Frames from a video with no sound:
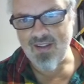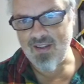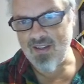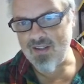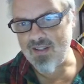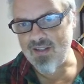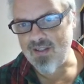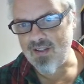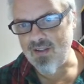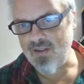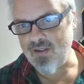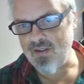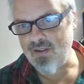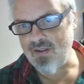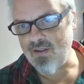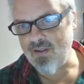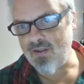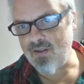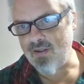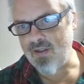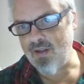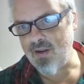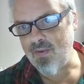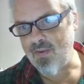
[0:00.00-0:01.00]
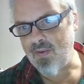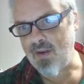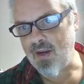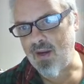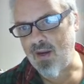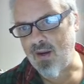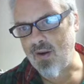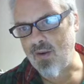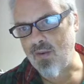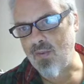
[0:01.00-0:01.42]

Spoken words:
so there we are.